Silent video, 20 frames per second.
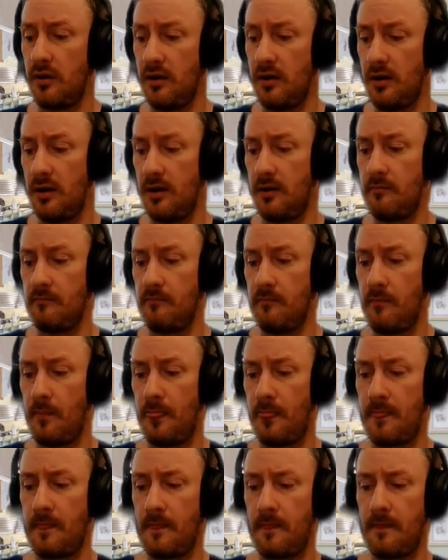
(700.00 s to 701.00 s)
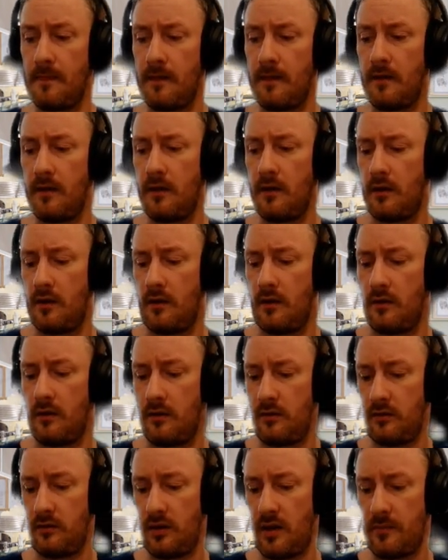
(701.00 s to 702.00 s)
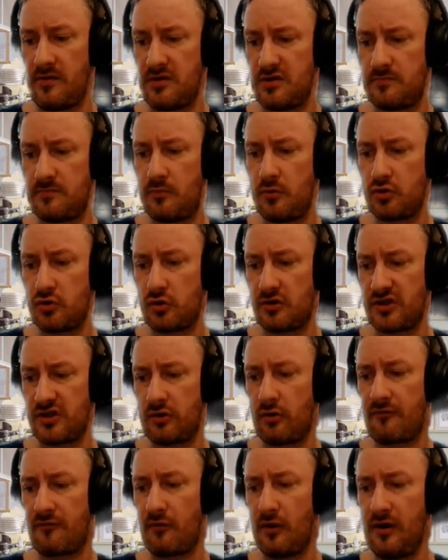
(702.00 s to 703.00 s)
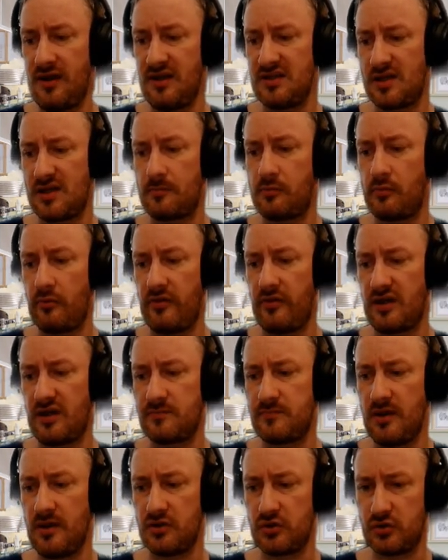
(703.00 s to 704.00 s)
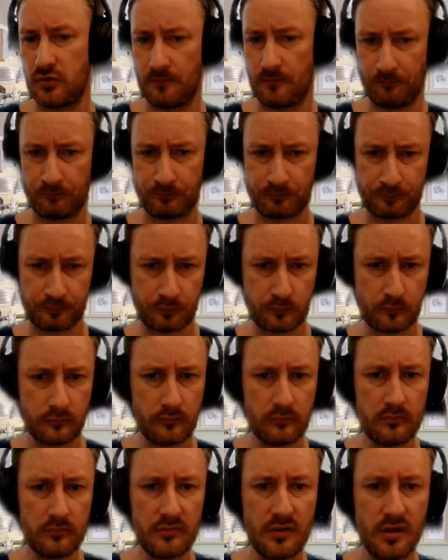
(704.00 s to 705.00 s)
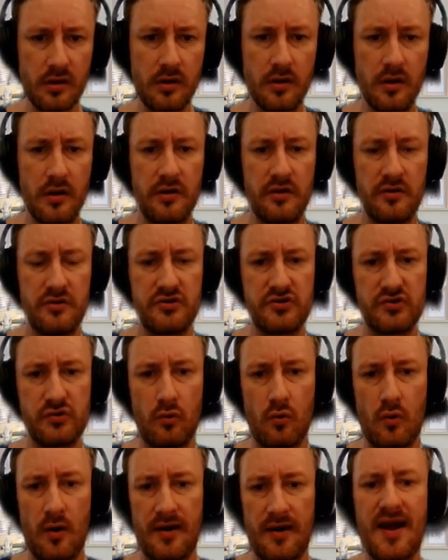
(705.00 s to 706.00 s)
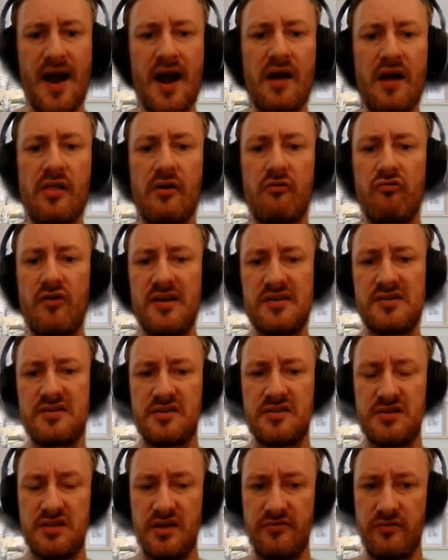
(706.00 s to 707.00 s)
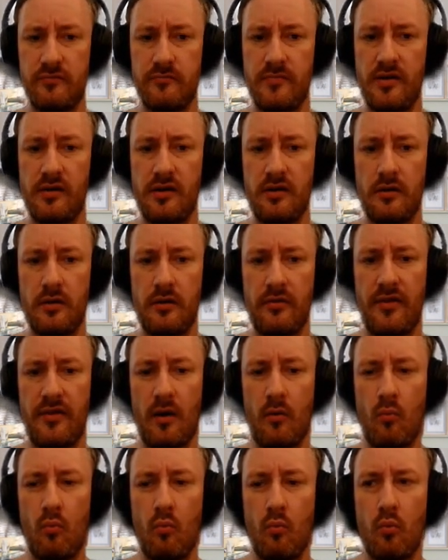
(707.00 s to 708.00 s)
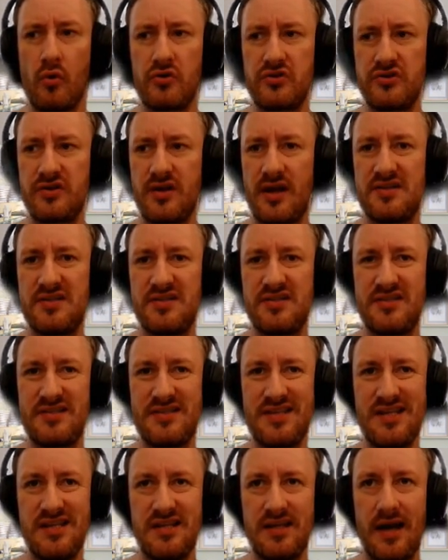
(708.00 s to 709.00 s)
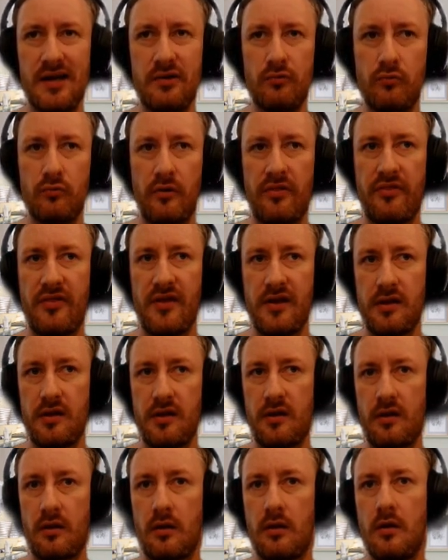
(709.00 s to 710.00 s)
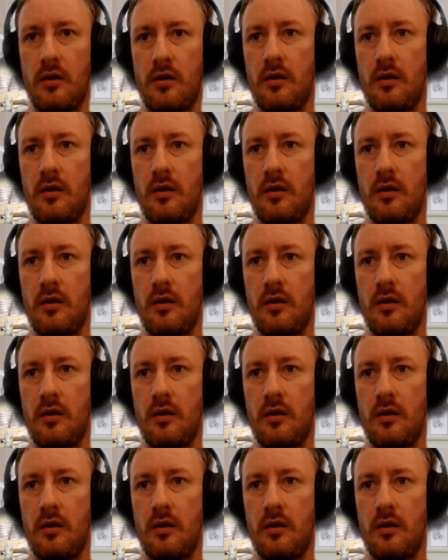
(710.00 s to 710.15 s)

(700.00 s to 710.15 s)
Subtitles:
Let me just push on because I know I've got an example on the next page. So Acala raised 7 million. That wasn't a seed, I don't think.